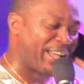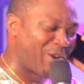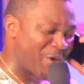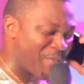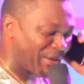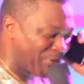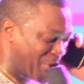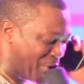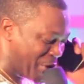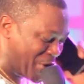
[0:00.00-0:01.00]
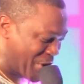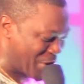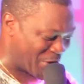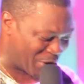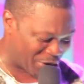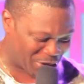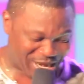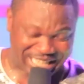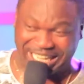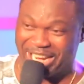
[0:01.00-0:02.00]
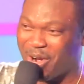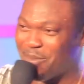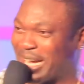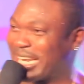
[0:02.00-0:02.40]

Mike, call you back. As they come